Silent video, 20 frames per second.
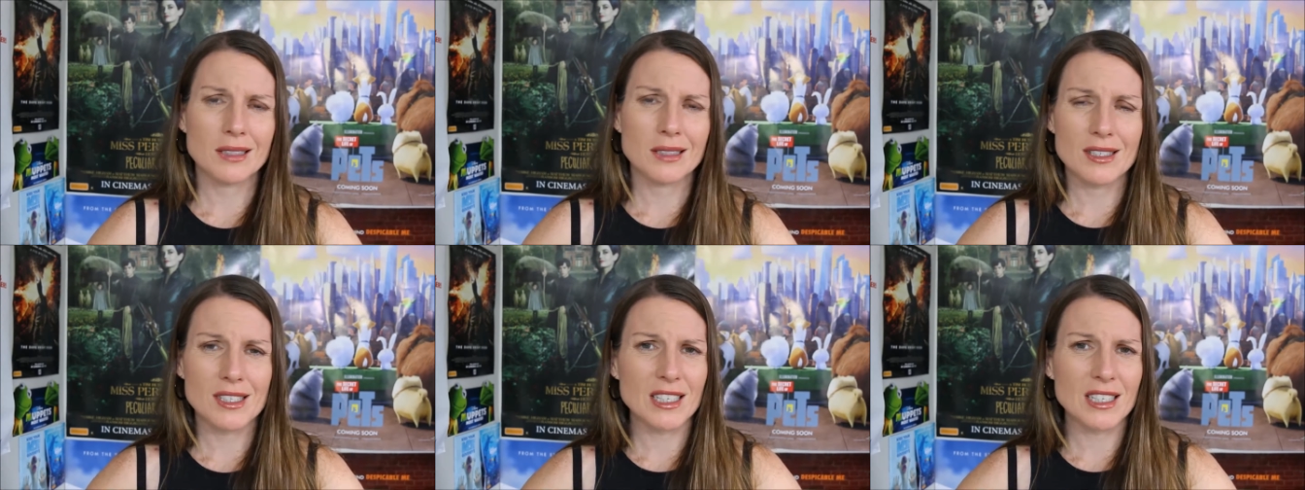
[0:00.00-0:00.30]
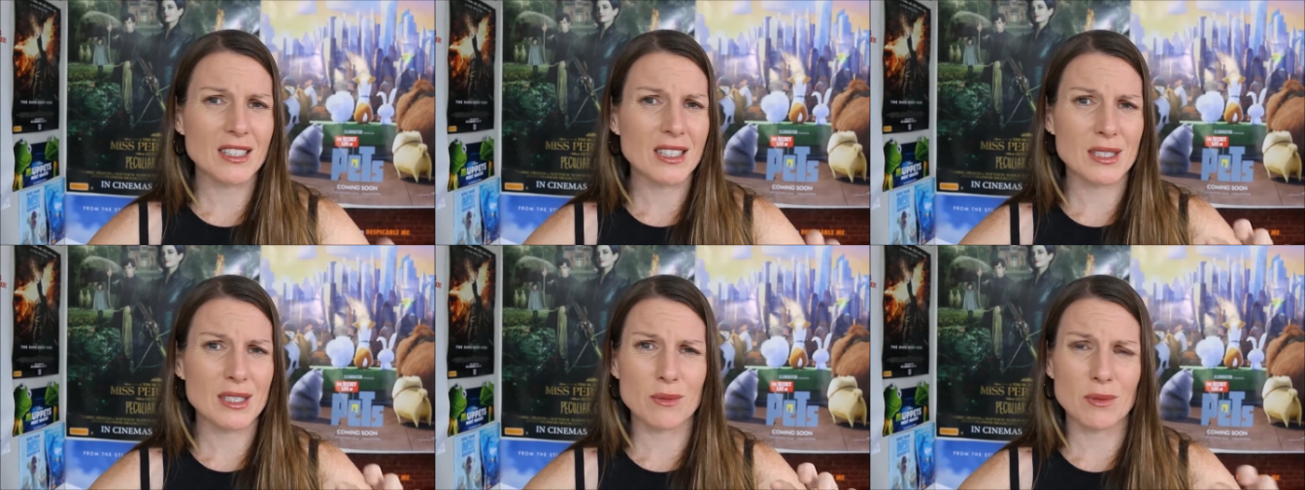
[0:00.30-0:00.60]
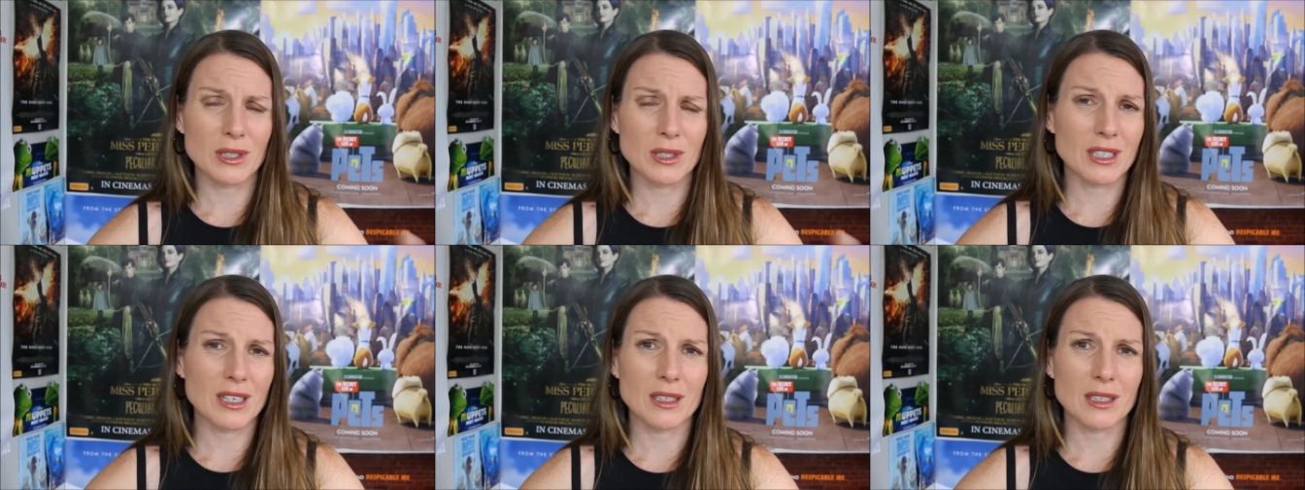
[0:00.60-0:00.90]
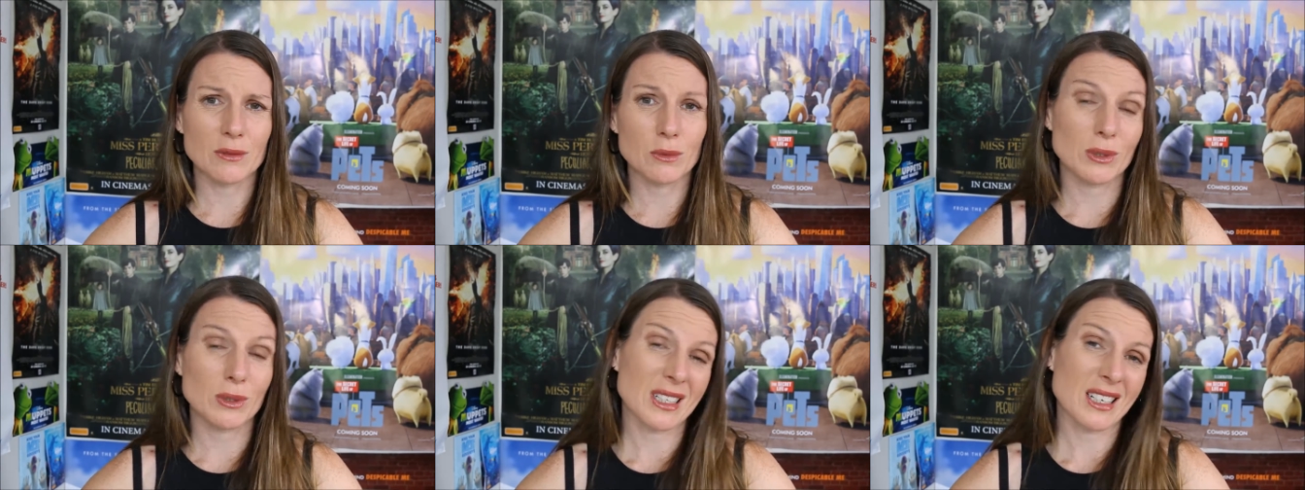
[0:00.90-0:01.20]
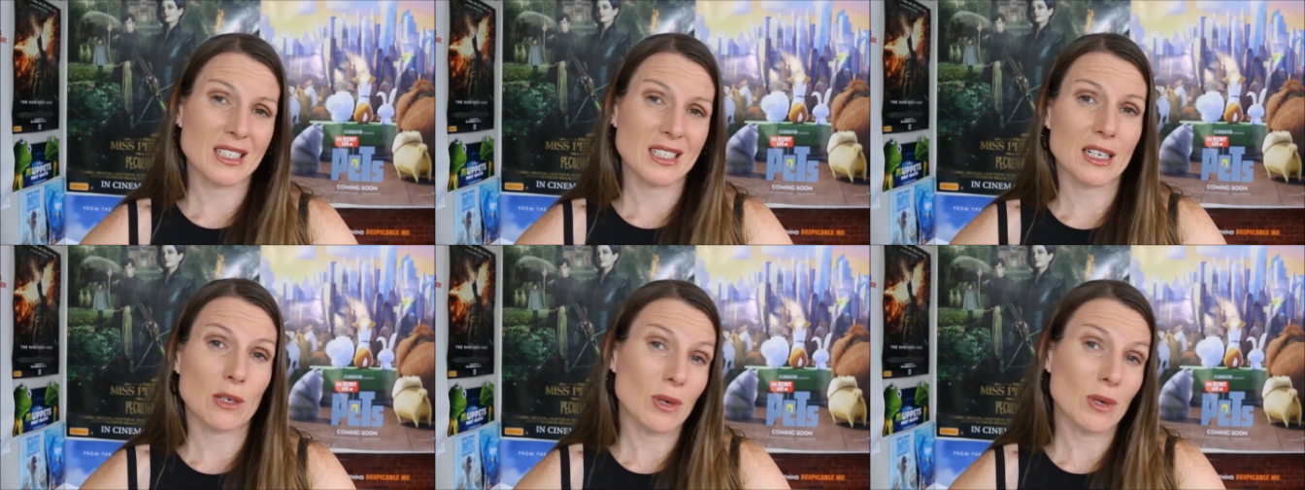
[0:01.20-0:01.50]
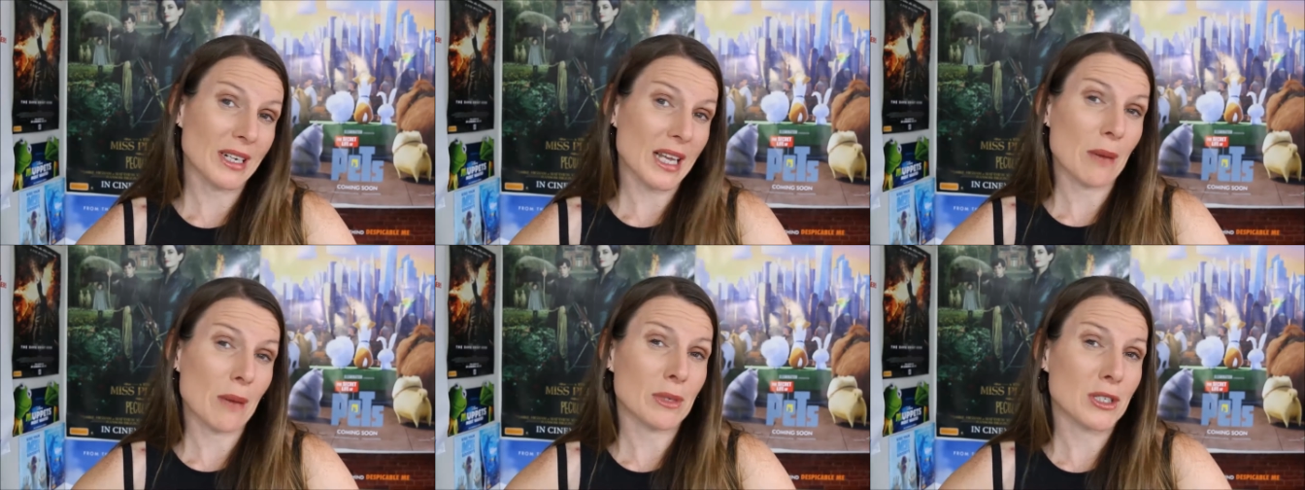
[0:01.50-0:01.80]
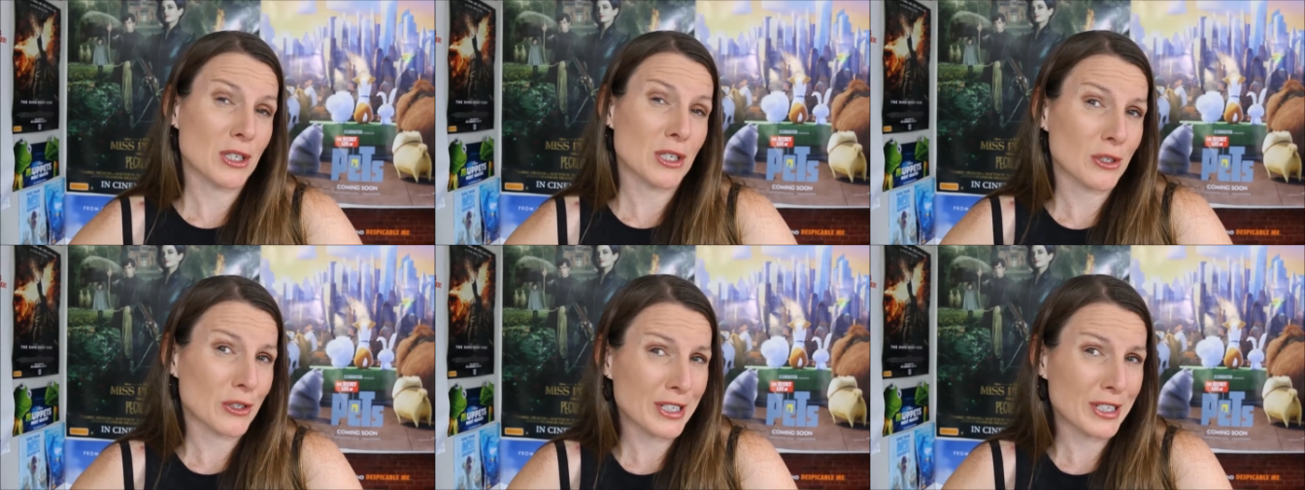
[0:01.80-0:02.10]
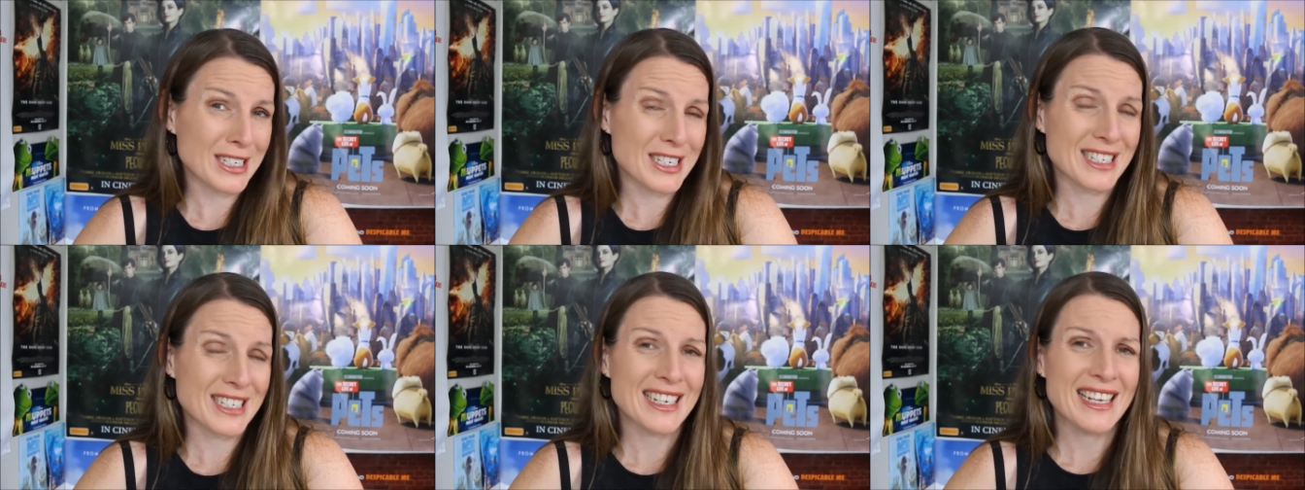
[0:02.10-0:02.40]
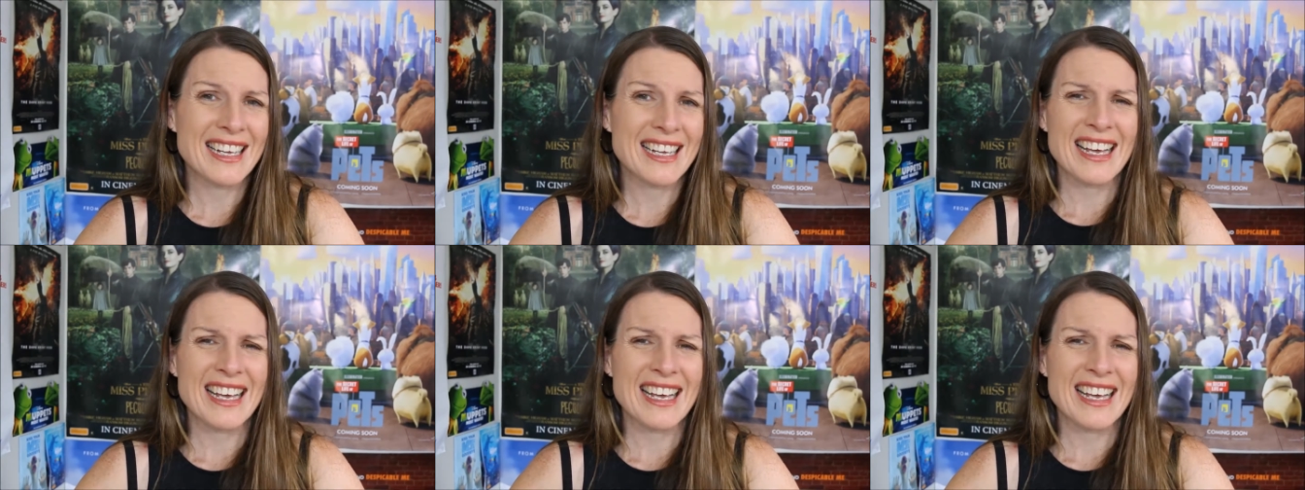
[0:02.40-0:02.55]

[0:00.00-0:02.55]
done in this very kind of, well, actually quite amateurish